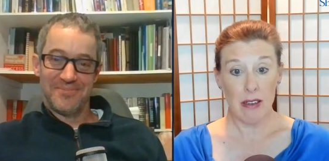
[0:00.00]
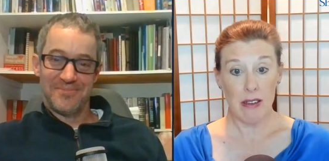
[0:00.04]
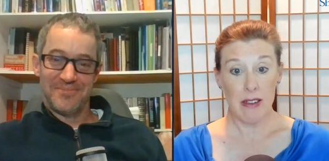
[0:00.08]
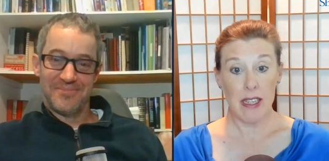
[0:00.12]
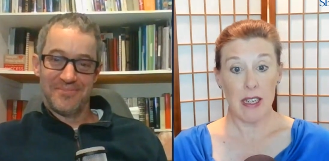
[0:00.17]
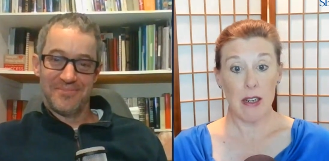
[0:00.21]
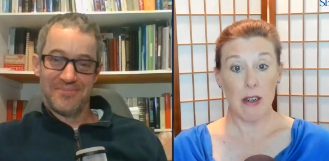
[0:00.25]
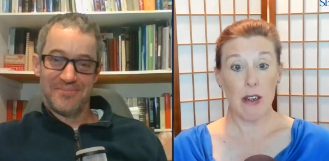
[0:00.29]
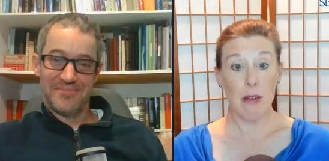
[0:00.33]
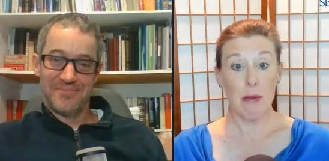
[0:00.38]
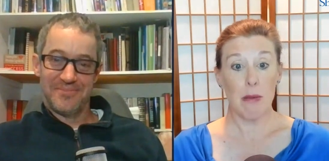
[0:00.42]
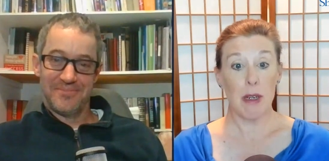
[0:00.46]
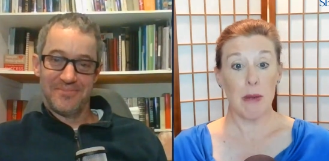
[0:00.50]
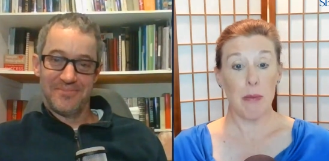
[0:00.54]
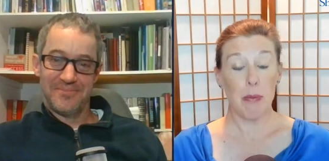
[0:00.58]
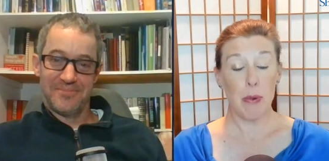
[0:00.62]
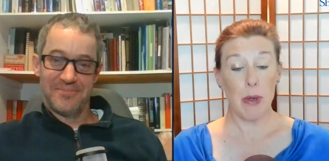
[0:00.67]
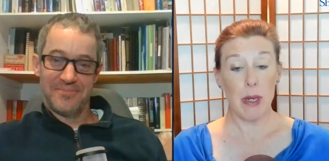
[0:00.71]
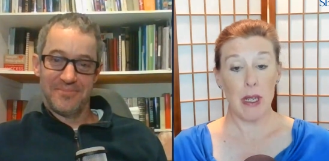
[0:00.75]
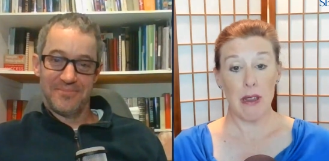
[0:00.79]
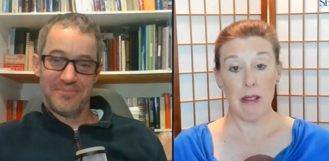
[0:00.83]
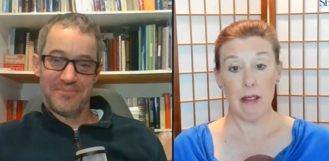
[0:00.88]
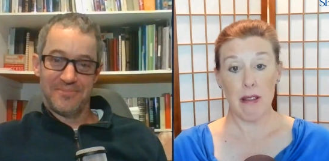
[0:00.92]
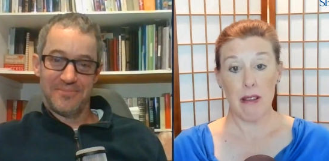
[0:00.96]
Speaker 1: they'll come up
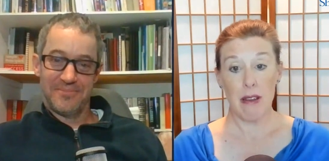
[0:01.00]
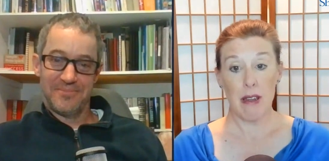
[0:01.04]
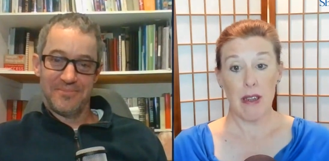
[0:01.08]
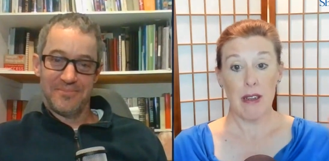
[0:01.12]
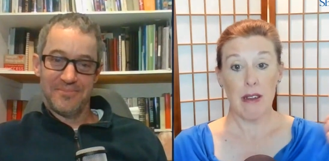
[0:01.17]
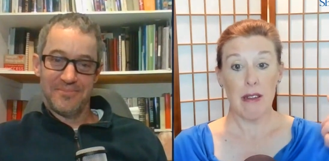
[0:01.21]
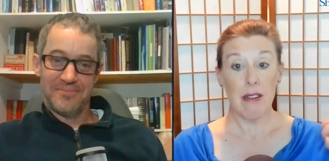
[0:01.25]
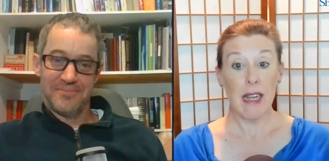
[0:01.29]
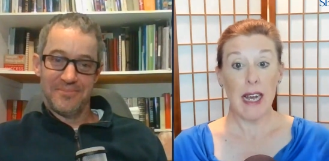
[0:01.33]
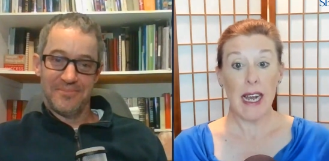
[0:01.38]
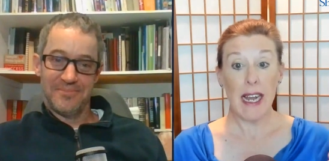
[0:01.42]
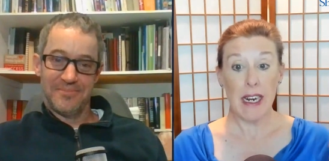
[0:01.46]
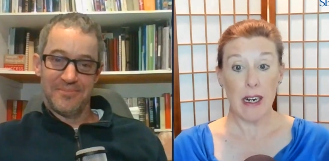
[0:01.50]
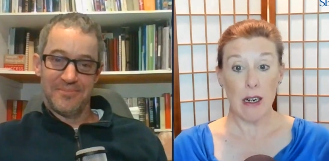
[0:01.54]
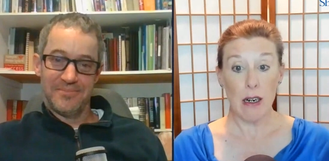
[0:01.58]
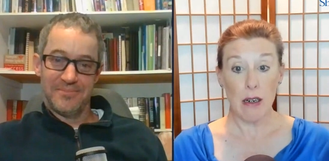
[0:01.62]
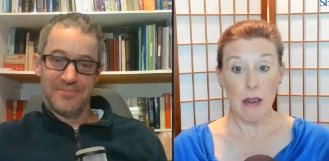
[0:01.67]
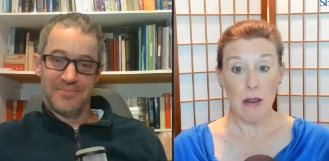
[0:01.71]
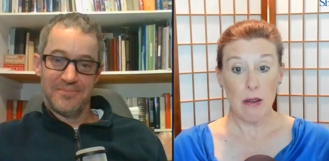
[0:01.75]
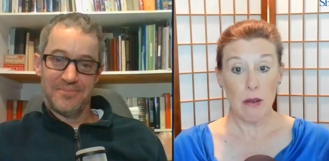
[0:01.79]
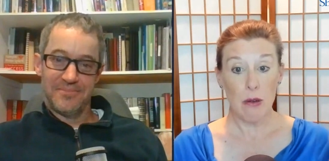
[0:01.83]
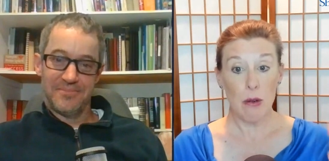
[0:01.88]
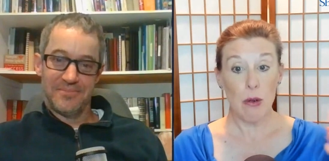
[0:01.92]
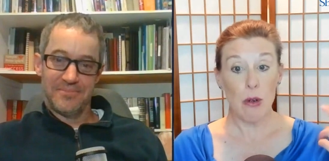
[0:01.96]
with liar
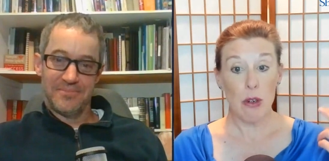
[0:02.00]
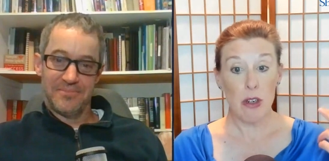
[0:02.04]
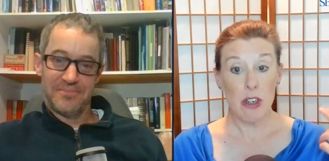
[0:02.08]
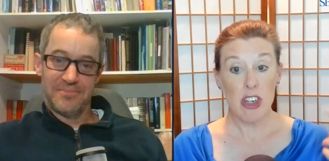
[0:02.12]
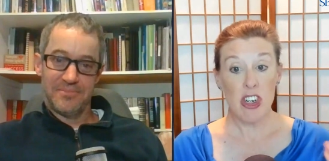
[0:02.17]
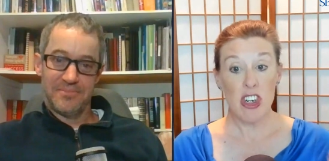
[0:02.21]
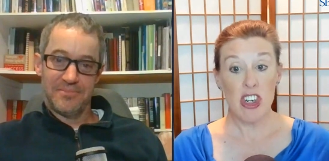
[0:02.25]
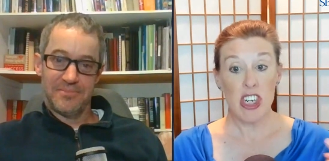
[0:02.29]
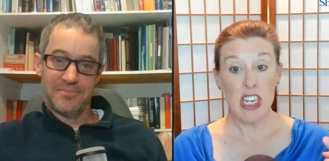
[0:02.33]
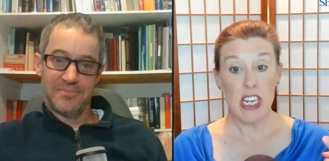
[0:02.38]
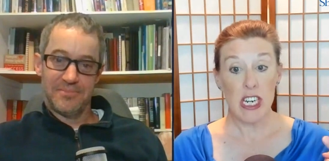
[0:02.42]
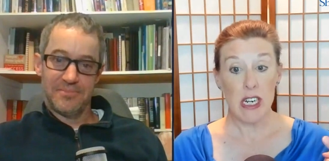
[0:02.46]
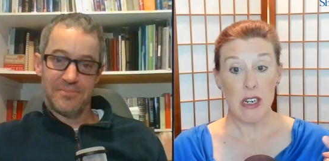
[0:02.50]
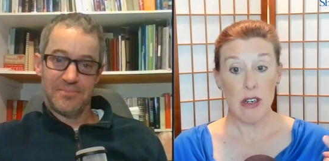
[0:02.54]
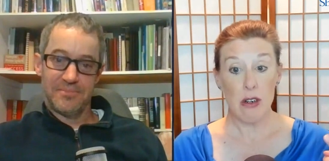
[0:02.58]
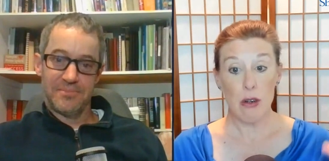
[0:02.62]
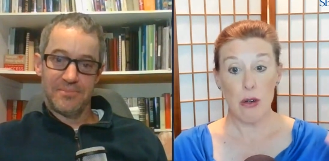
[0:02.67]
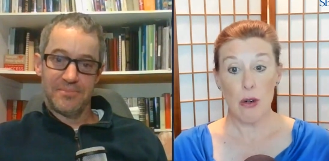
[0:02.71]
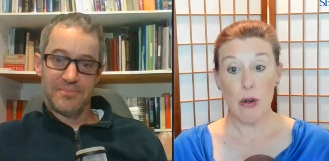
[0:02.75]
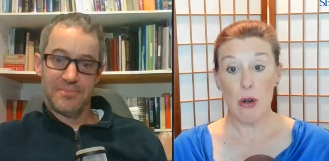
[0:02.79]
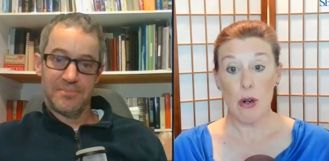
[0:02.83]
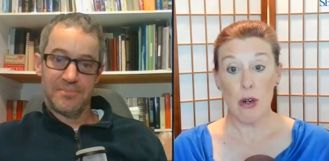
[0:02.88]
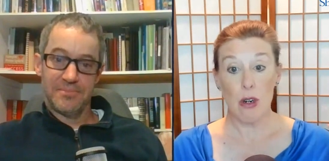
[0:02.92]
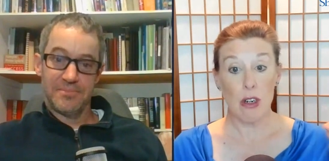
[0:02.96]
or cheat
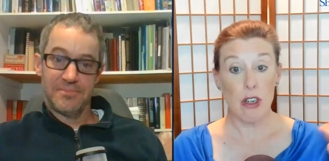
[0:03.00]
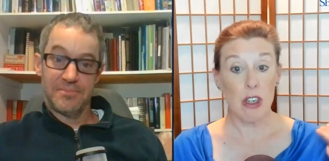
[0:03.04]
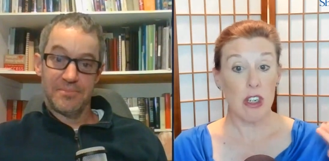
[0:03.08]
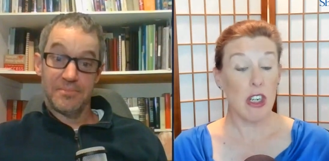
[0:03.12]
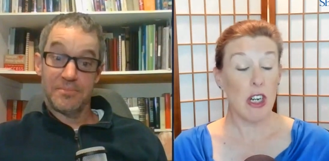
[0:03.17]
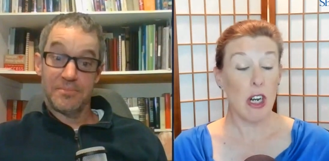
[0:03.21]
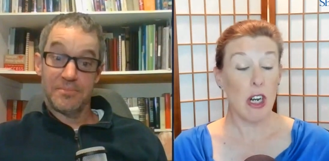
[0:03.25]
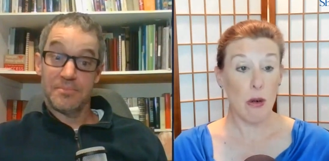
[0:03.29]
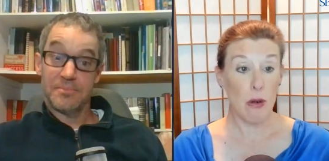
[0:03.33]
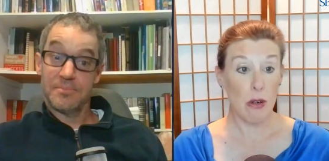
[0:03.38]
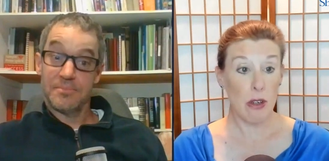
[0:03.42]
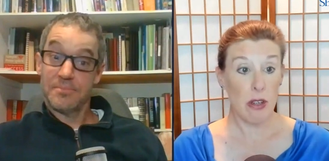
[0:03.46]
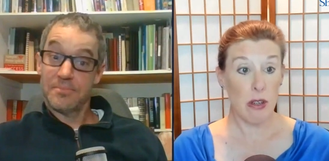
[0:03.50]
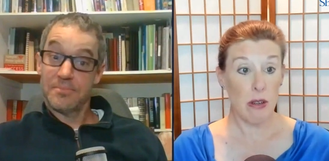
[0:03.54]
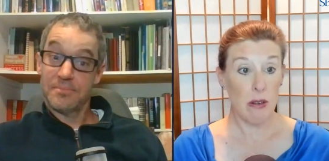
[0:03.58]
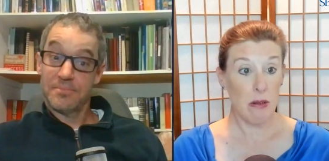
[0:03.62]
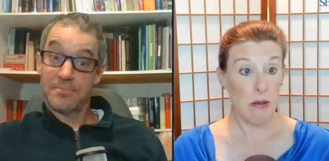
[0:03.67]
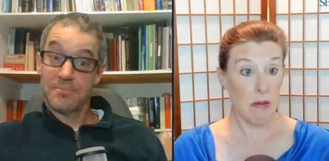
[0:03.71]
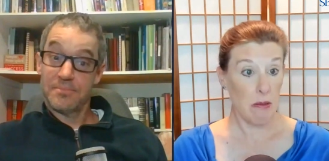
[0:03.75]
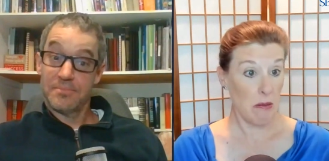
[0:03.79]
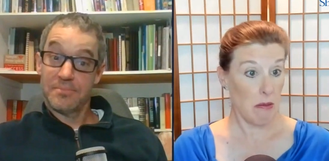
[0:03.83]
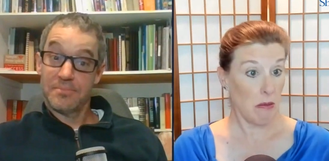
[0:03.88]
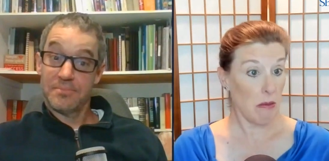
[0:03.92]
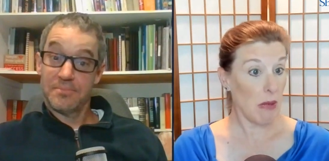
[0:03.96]
or goat,
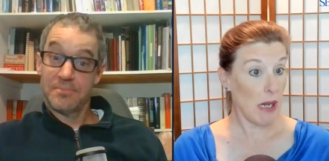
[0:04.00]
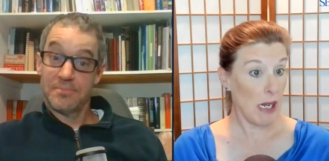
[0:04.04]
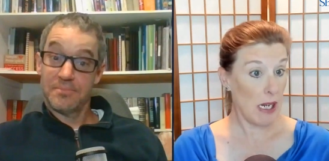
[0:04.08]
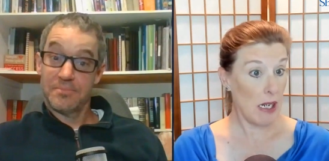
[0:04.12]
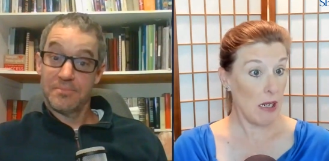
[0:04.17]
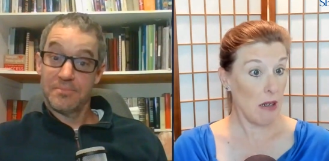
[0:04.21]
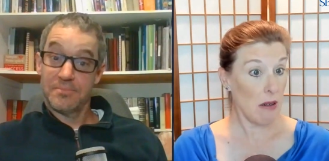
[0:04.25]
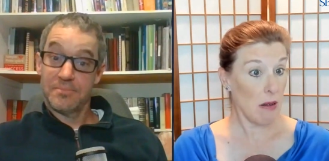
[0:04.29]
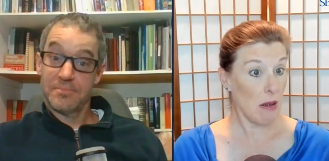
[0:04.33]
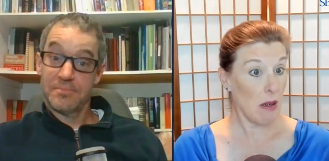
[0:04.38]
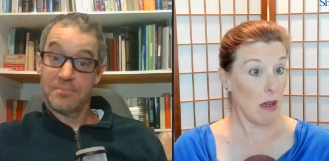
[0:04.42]
right?